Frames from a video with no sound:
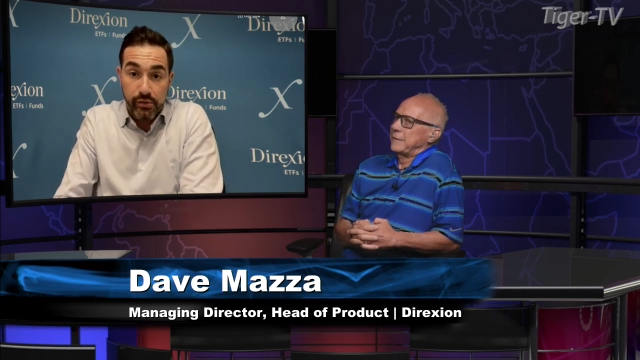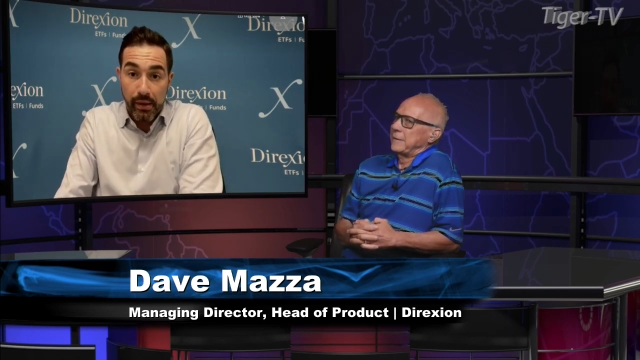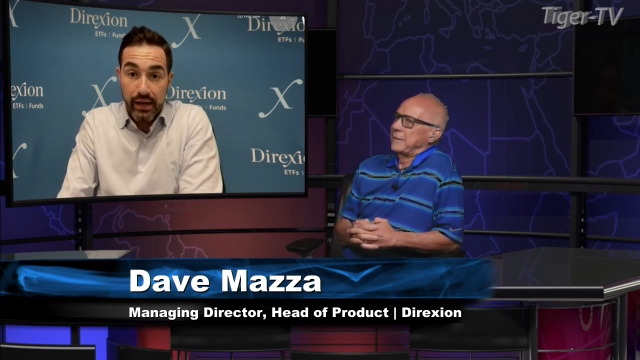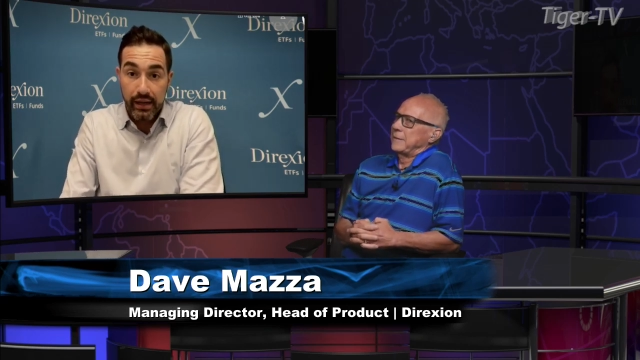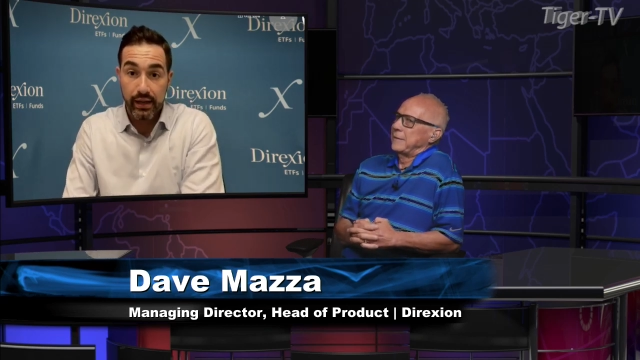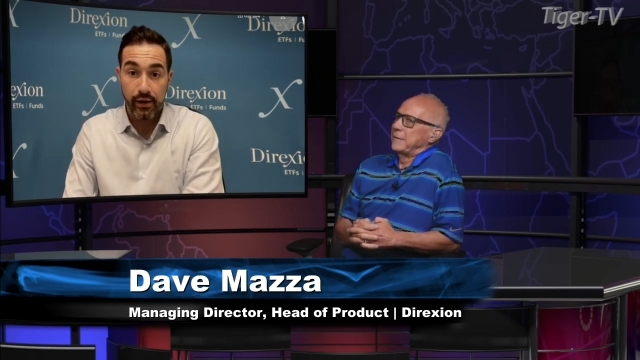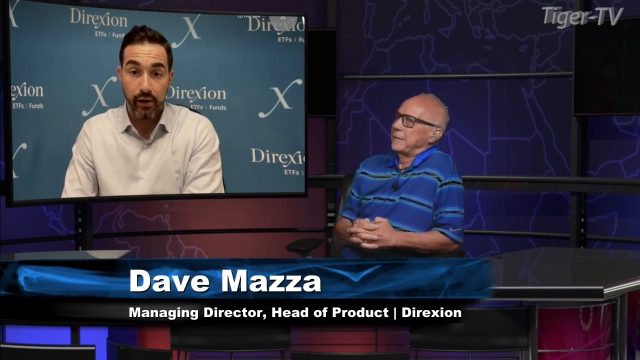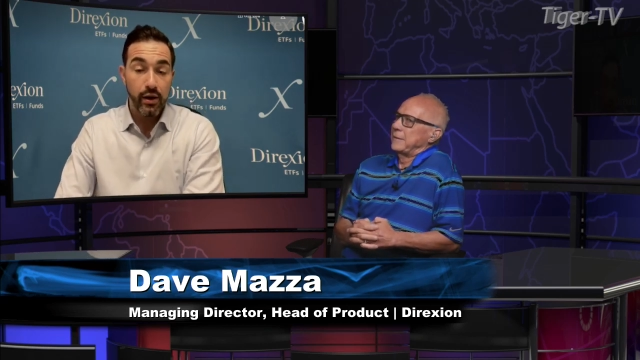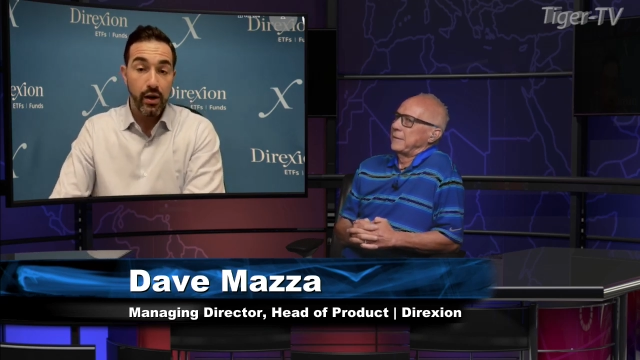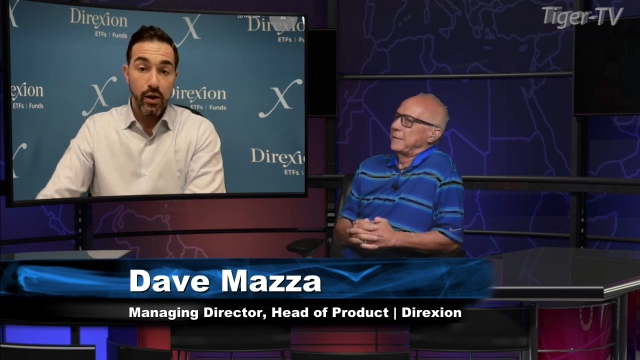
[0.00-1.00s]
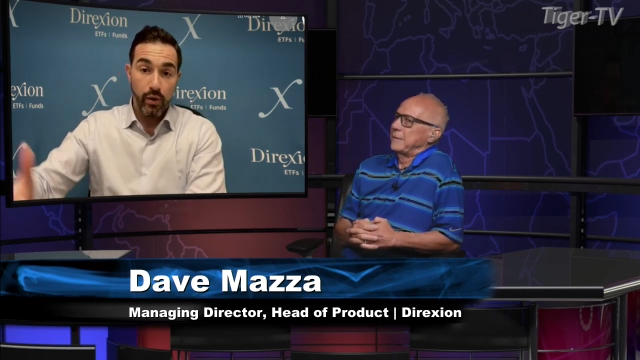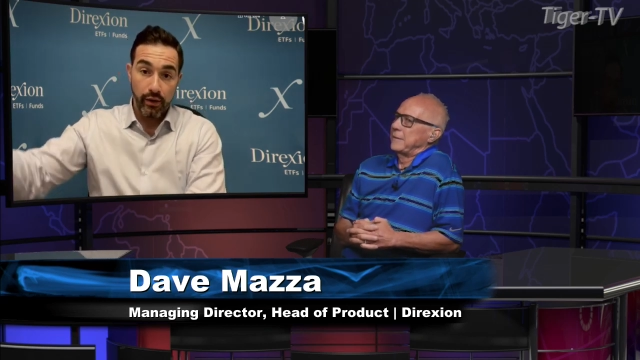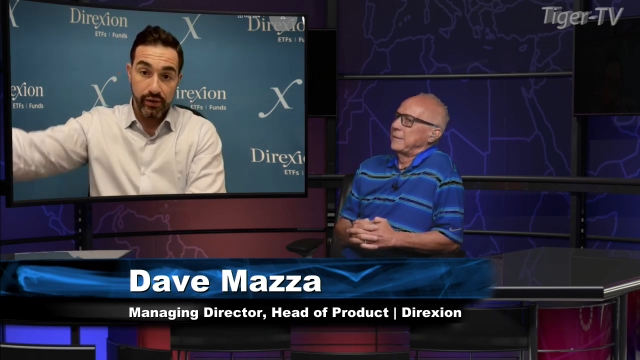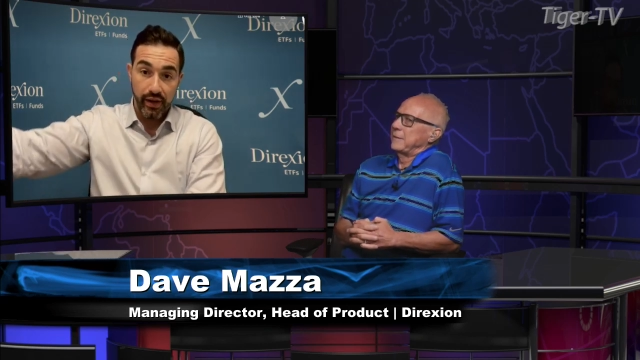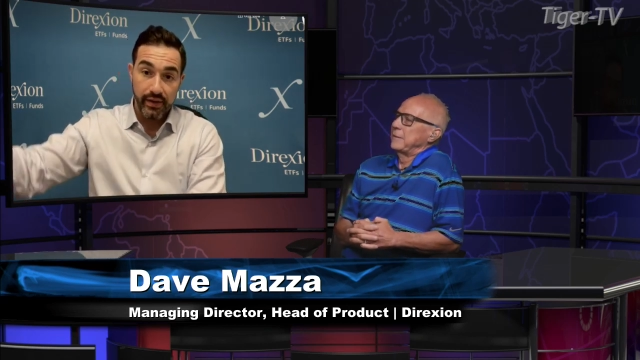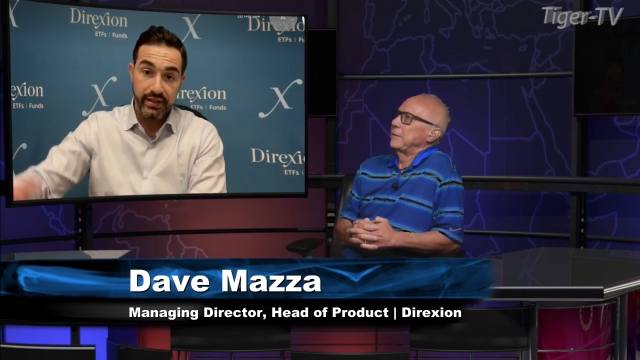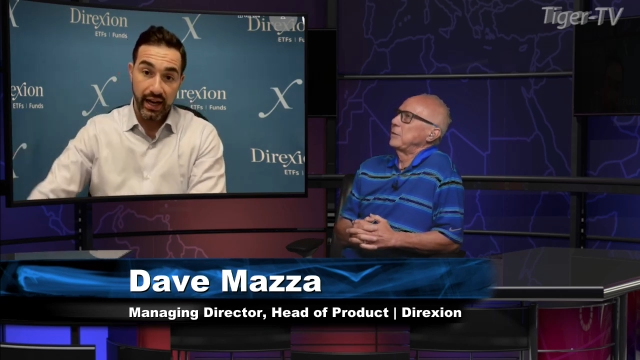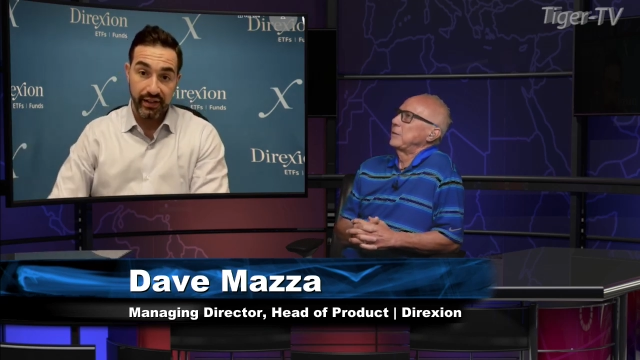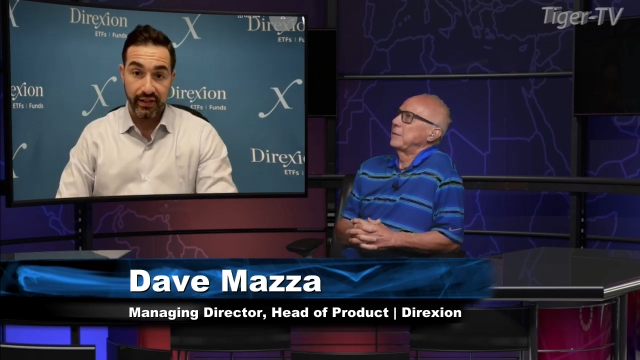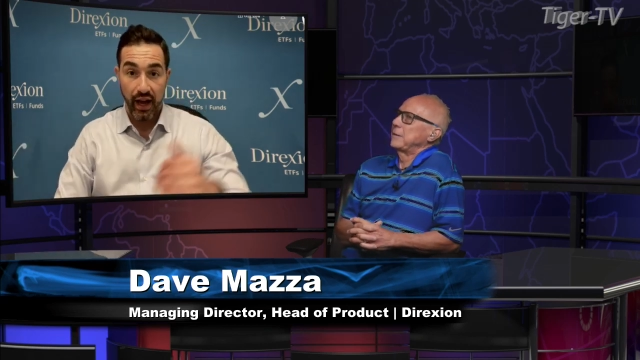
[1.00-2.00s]
Speaker 1: spending here, whether it's on the
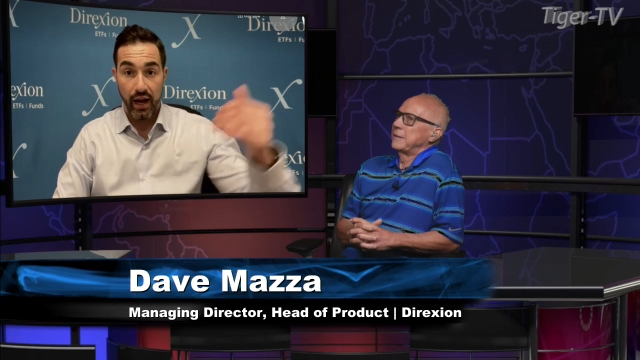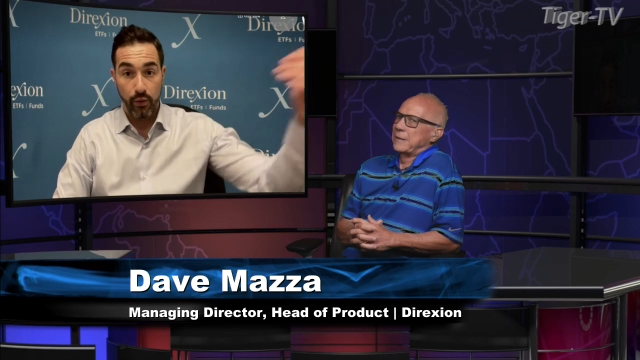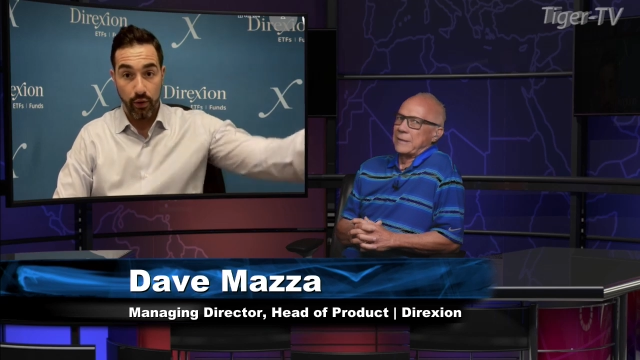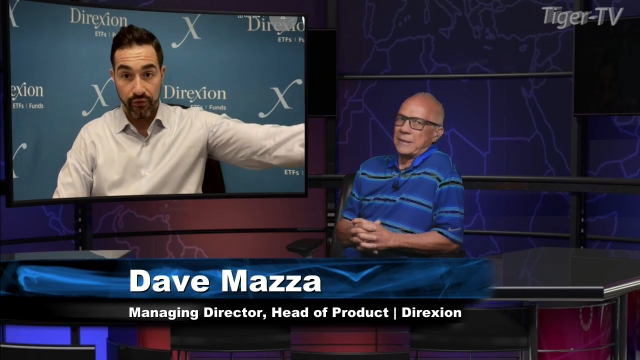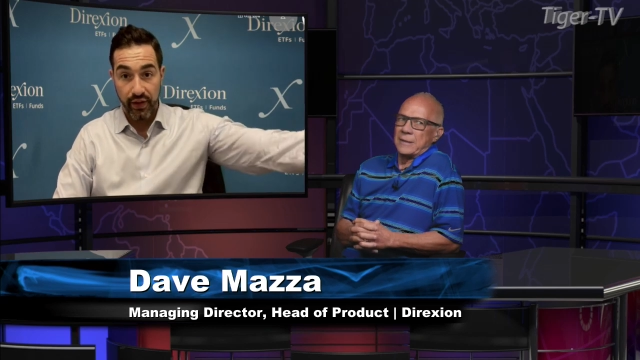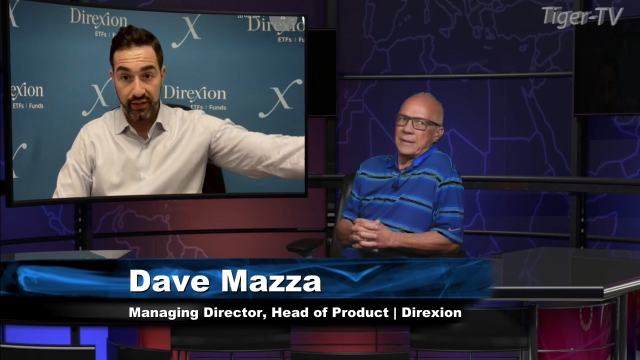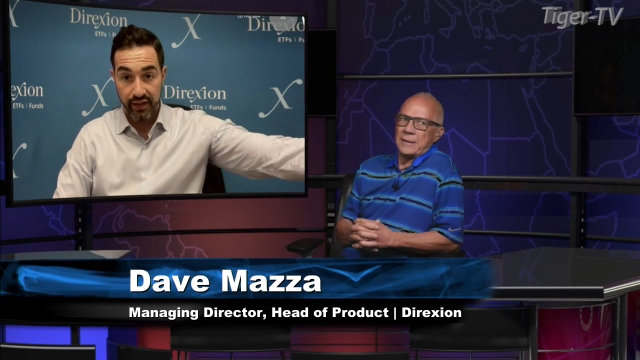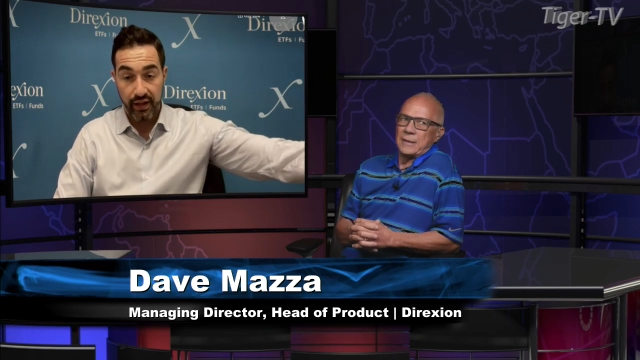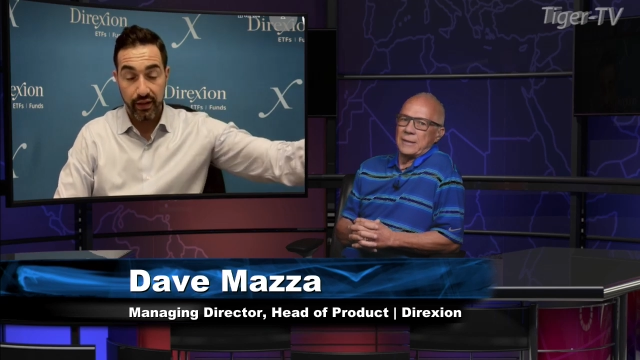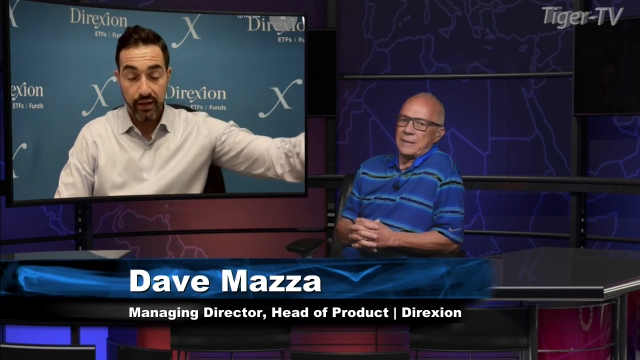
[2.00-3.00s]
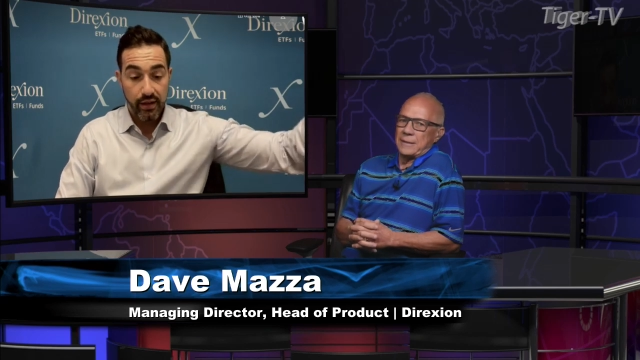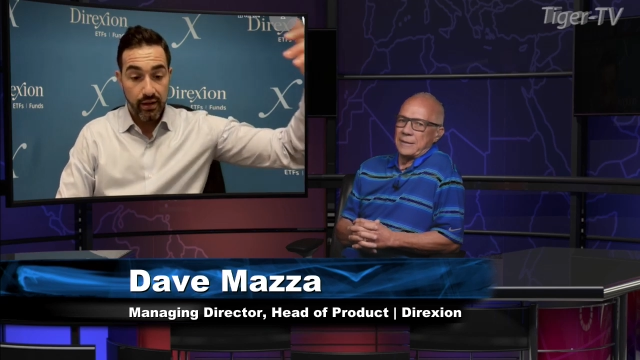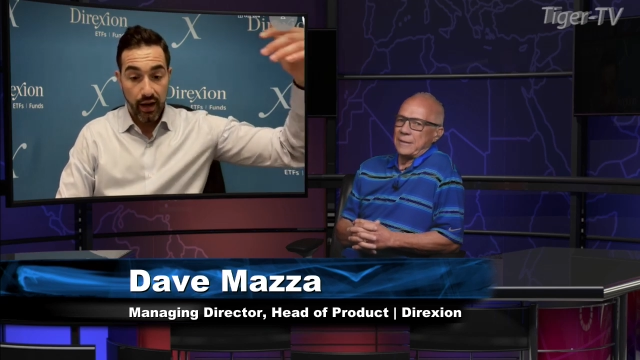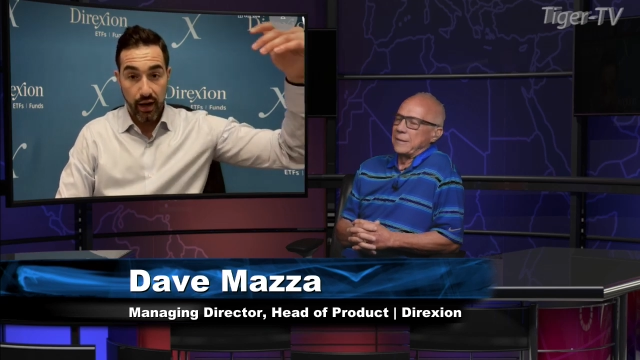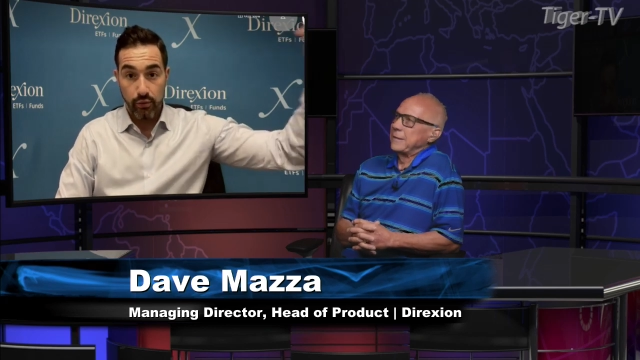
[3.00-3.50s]
tech side or fixing uh,